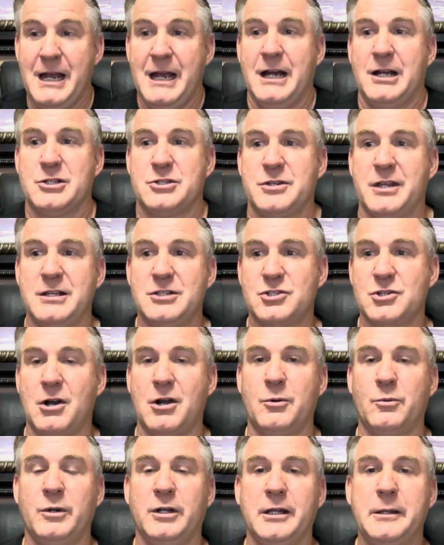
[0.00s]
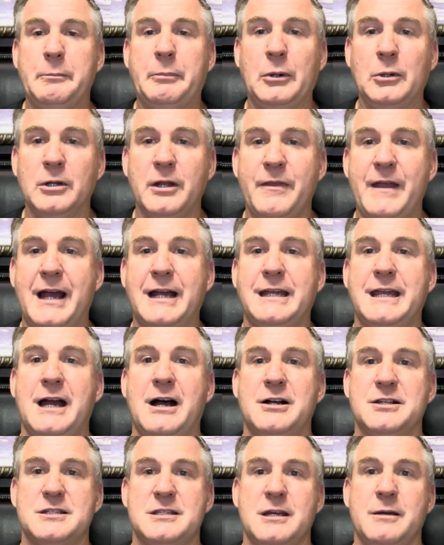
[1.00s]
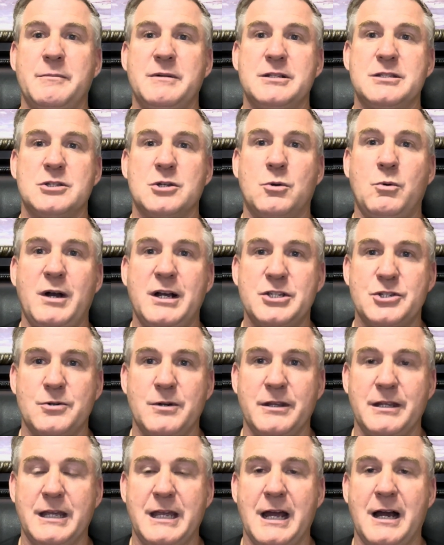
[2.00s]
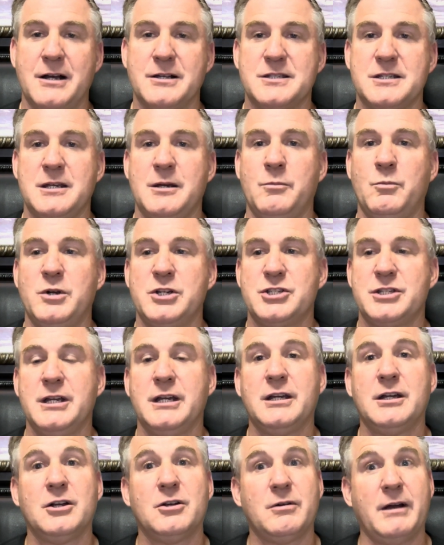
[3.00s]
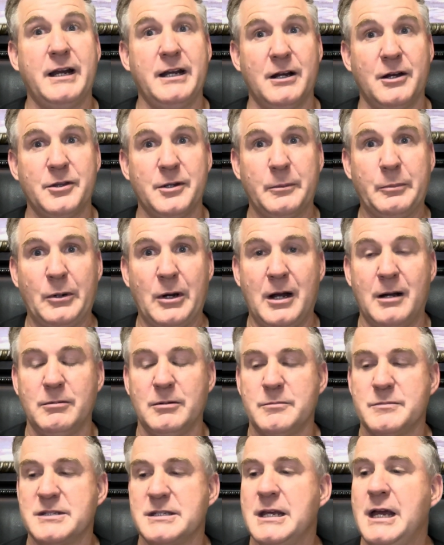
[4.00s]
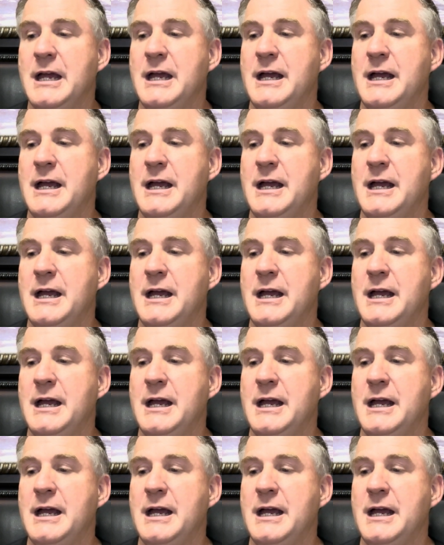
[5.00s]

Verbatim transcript: And so they start really pulling that calcium and sequestering the calcium, which then can create other problems.